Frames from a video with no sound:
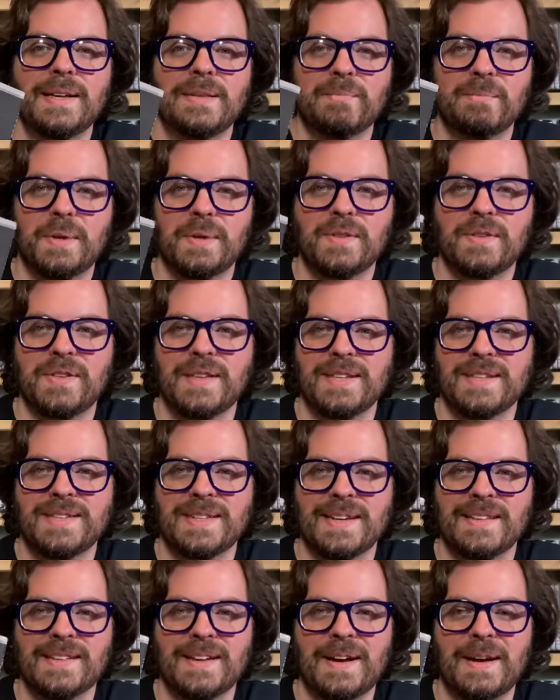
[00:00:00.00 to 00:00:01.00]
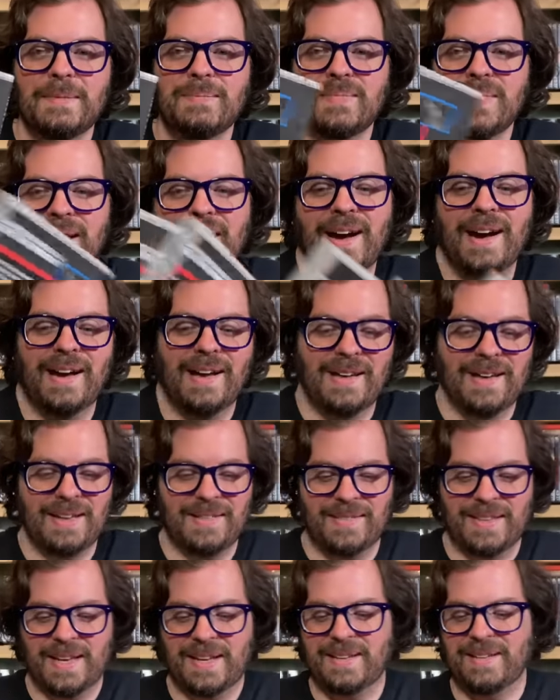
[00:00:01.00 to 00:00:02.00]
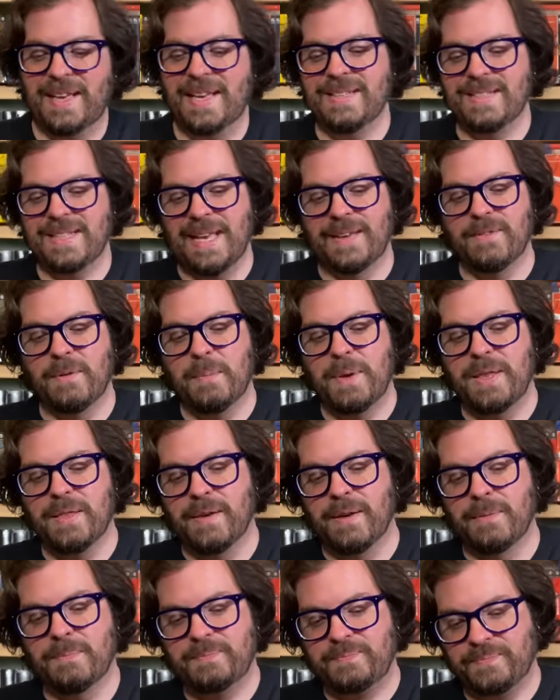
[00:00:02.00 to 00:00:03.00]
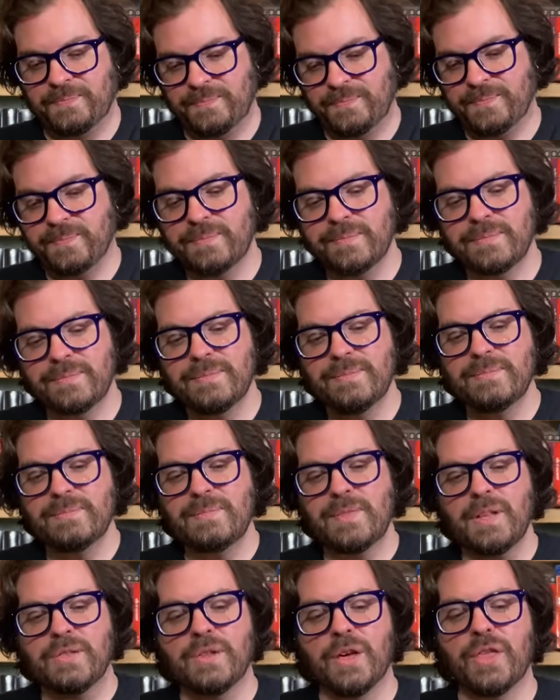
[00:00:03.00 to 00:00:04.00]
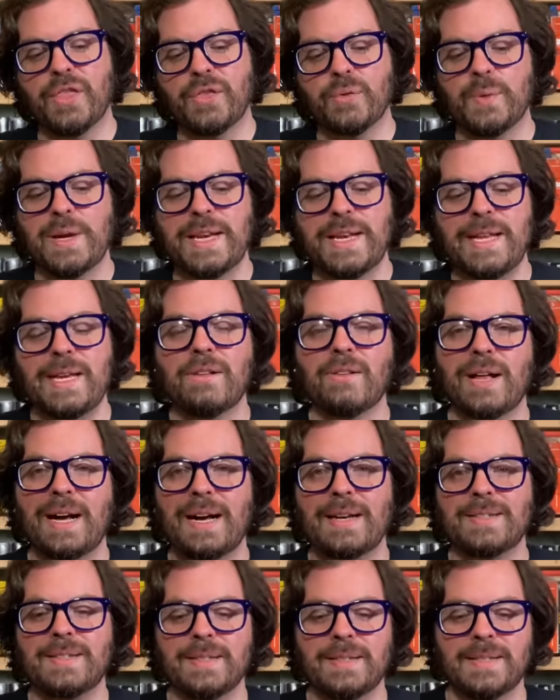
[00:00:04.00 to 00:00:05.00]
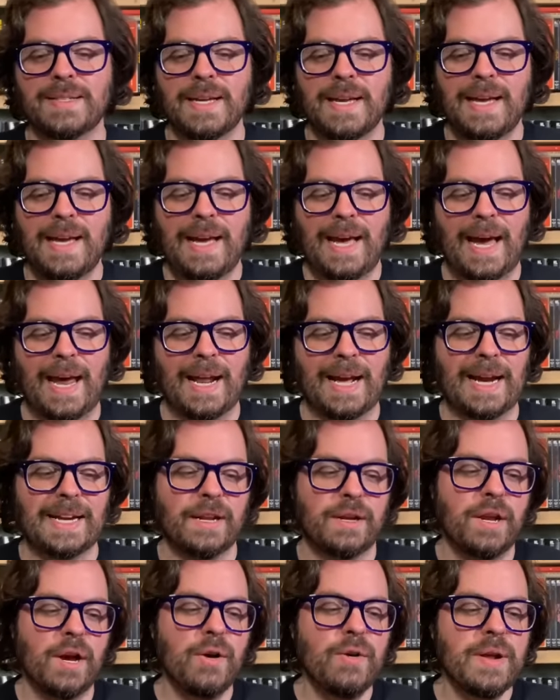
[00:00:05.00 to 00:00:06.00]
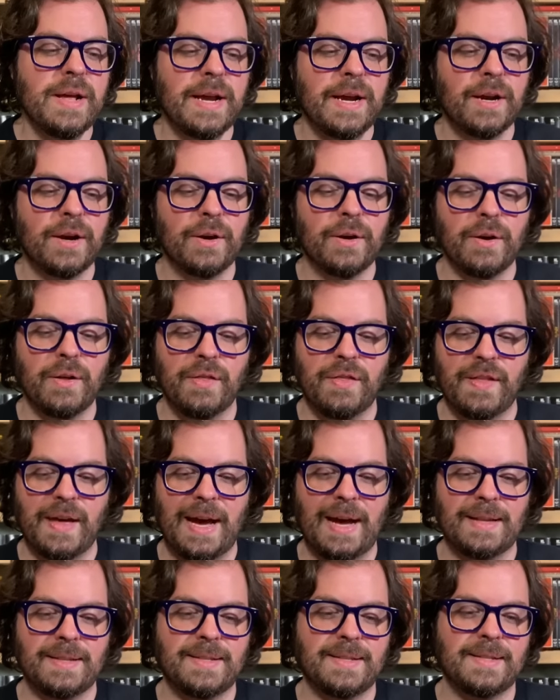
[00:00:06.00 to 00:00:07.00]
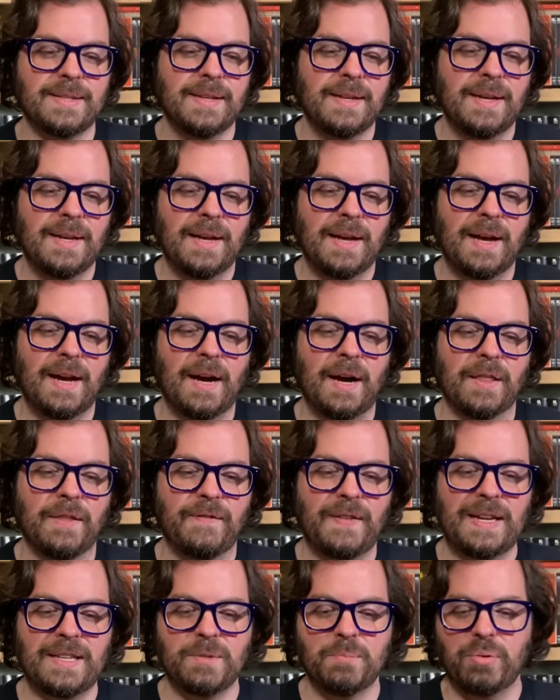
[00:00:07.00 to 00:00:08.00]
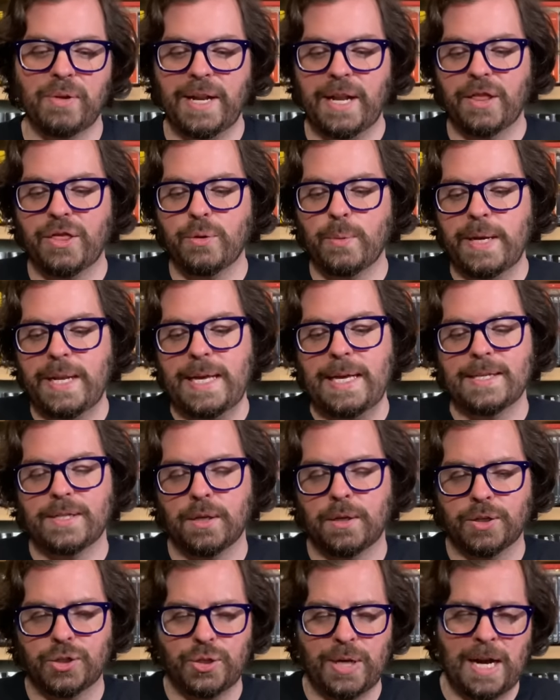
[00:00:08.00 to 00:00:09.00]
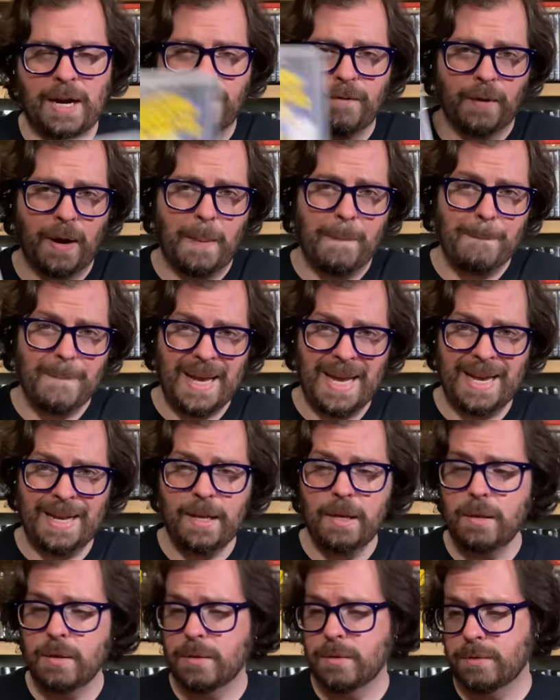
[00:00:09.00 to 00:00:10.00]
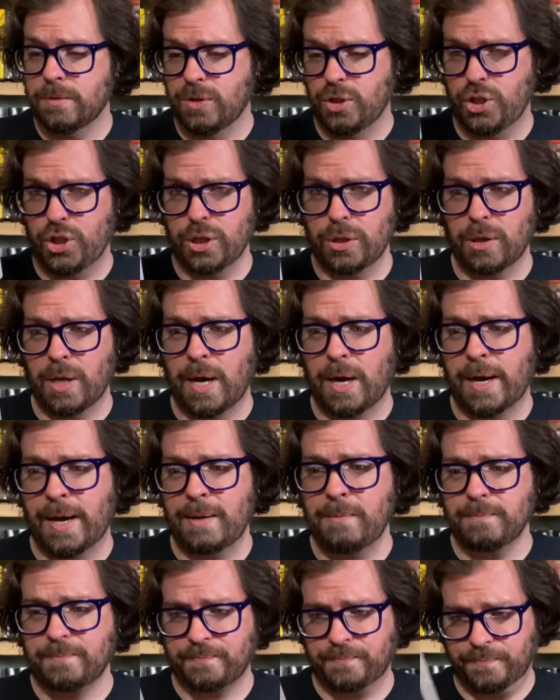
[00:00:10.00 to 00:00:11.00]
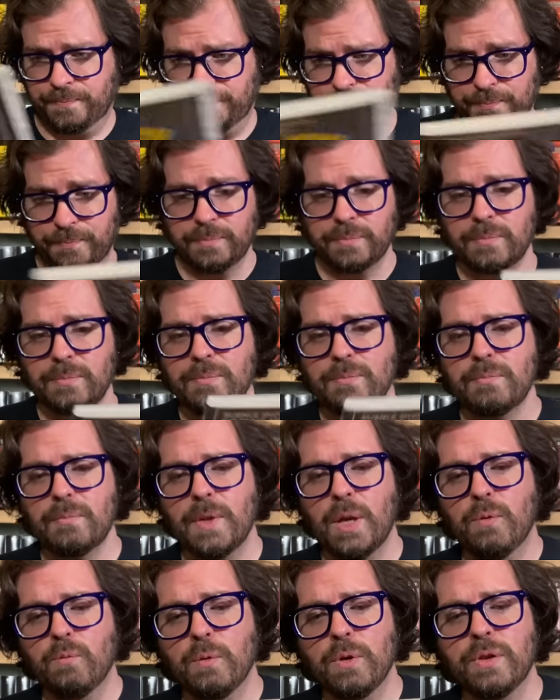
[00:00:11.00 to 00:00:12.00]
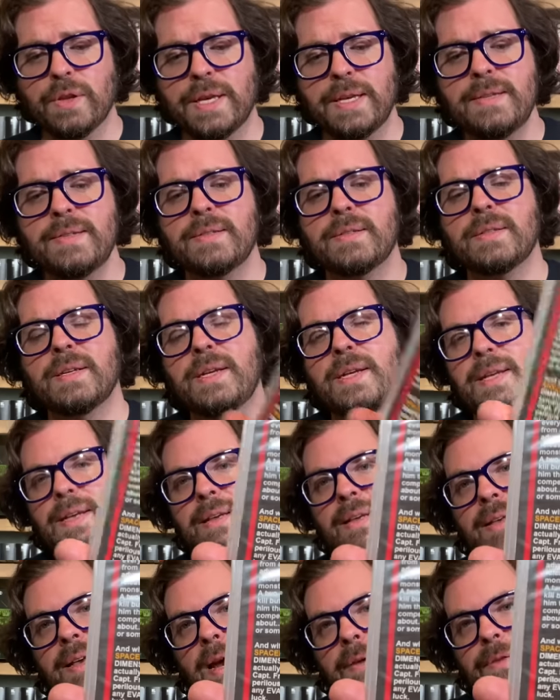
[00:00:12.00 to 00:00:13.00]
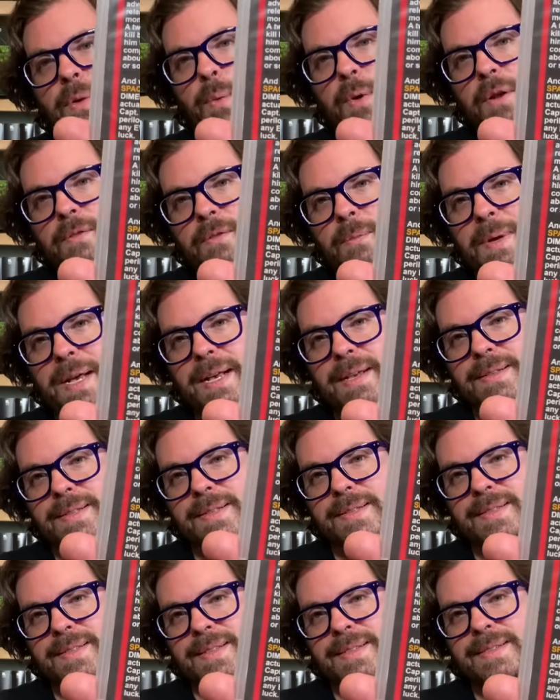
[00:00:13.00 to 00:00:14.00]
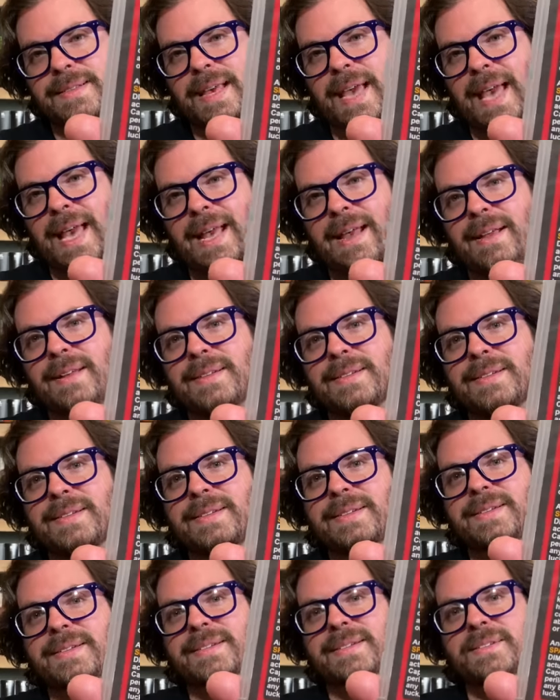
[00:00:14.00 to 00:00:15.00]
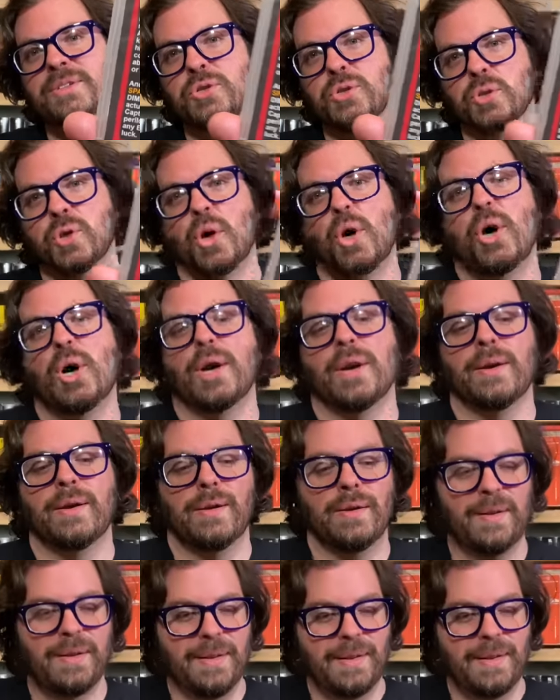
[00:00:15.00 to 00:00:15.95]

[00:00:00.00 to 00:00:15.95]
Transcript: Both of these say that. He's given me the 3D glasses. And I got a note here that the Phantom Planet 3D is on track for a mid-July release. Every one of them has this hand-drawn...